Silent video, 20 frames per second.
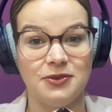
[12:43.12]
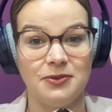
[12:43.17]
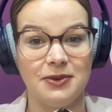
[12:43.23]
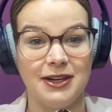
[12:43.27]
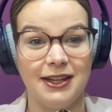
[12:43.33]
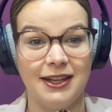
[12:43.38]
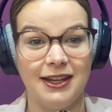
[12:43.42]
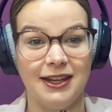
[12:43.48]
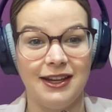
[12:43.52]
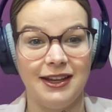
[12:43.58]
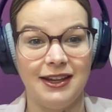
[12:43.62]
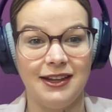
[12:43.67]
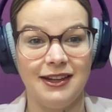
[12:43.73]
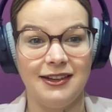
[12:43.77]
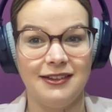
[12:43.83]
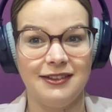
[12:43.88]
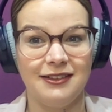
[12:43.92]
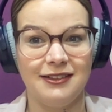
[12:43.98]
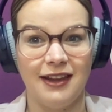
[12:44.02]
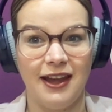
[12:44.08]
to really
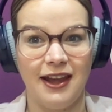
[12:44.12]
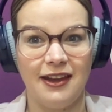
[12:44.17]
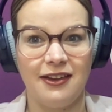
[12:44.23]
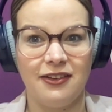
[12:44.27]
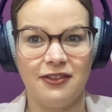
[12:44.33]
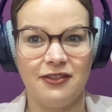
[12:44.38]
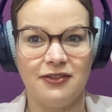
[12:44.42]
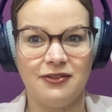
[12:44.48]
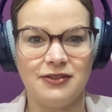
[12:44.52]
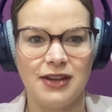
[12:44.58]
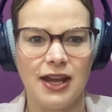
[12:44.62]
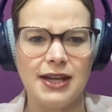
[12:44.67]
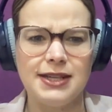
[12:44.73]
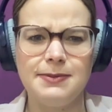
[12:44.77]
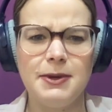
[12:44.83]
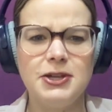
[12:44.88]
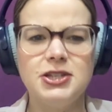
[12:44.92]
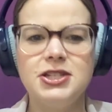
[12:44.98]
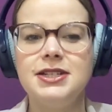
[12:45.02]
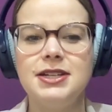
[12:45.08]
like,
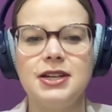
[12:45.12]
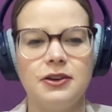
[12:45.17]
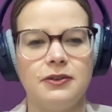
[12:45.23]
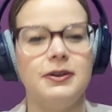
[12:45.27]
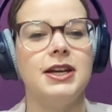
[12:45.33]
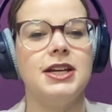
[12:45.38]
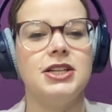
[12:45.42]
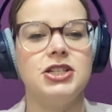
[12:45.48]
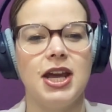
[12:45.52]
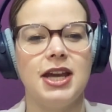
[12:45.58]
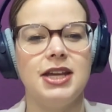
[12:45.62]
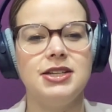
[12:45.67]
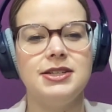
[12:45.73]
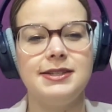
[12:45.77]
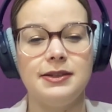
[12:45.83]
especially to career change.